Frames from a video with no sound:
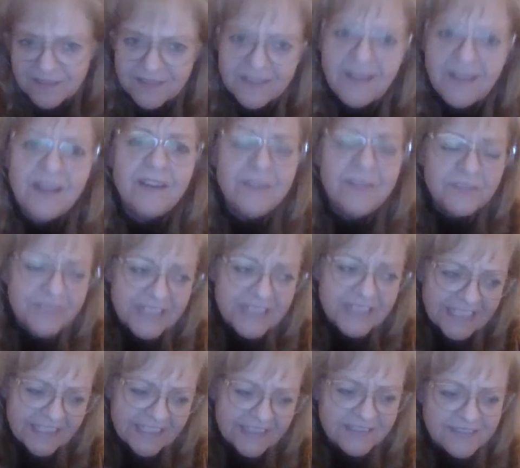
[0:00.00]
Love
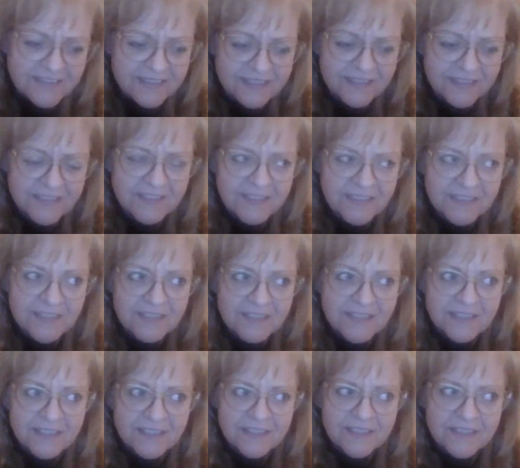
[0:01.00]
it.
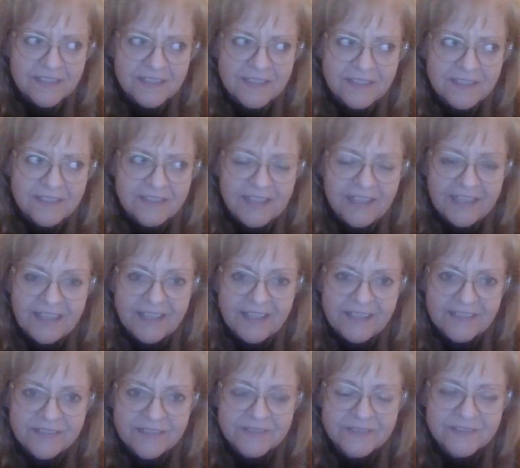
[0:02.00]
Like
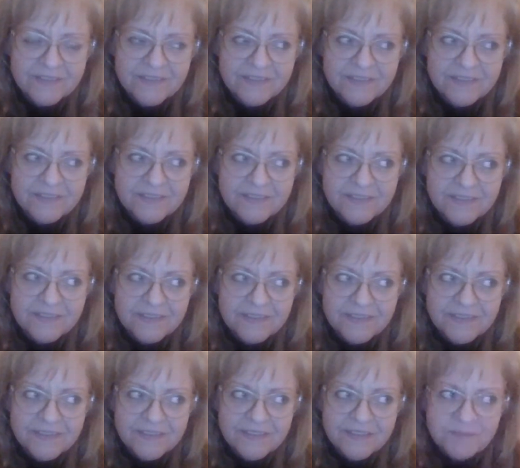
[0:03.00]
I can.
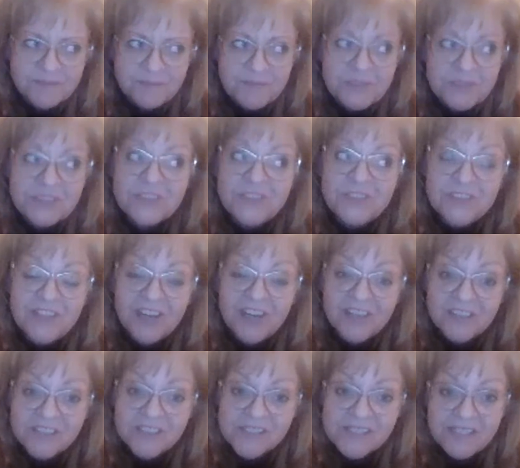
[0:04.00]
Mr.
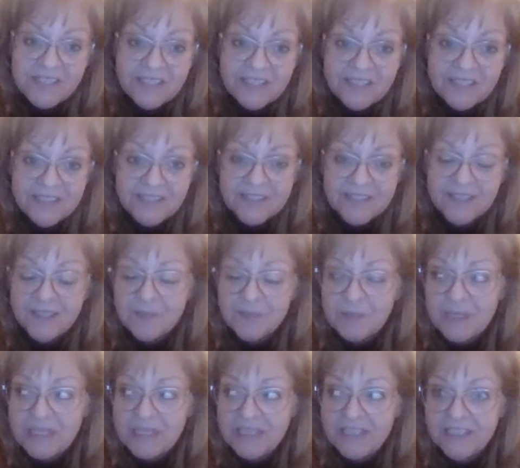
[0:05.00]
Darcy. I
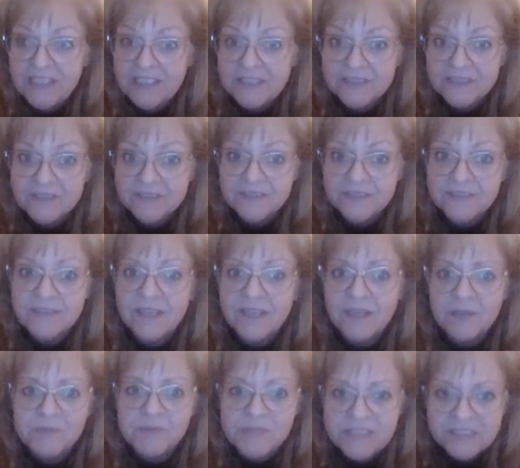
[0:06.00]
mean,
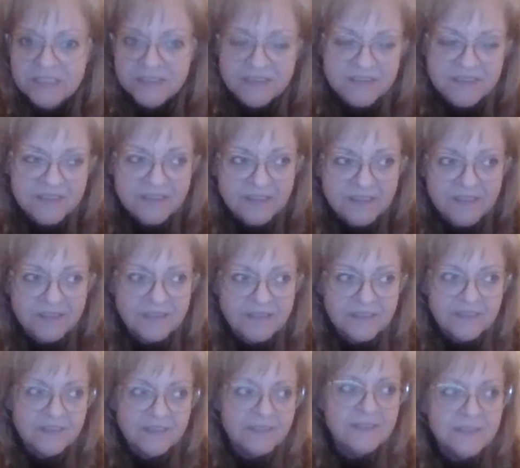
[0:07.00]
come and
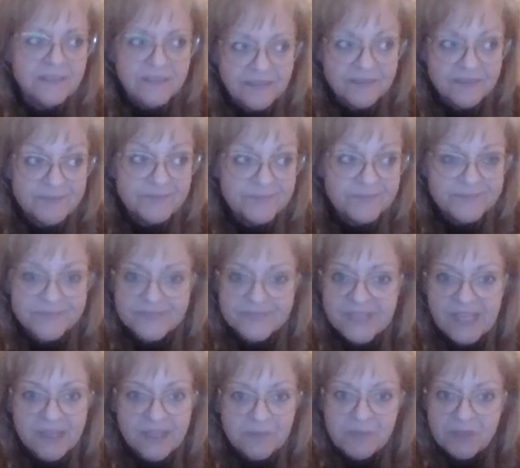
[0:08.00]

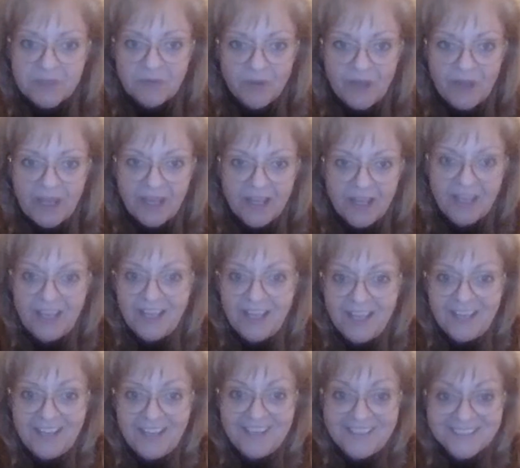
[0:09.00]
take me
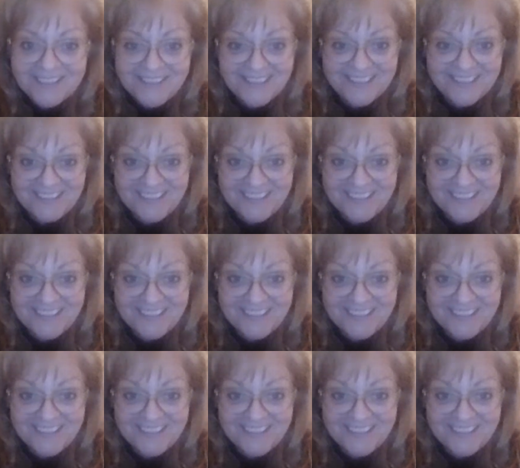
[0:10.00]
away.